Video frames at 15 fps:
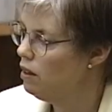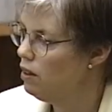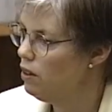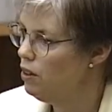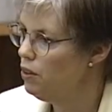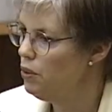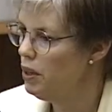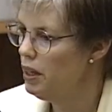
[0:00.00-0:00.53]

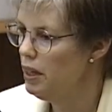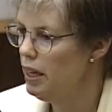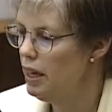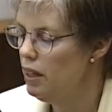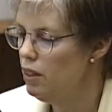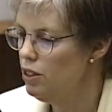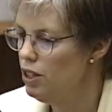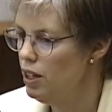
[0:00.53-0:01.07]
You can get
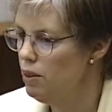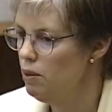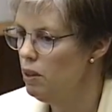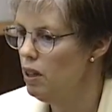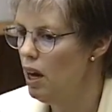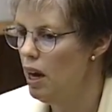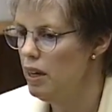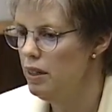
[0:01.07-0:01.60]
a general
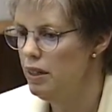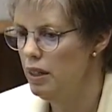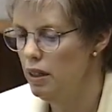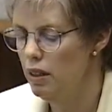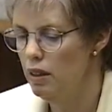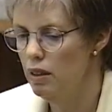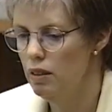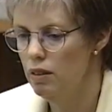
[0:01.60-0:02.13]

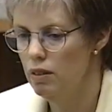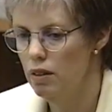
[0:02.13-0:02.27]
idea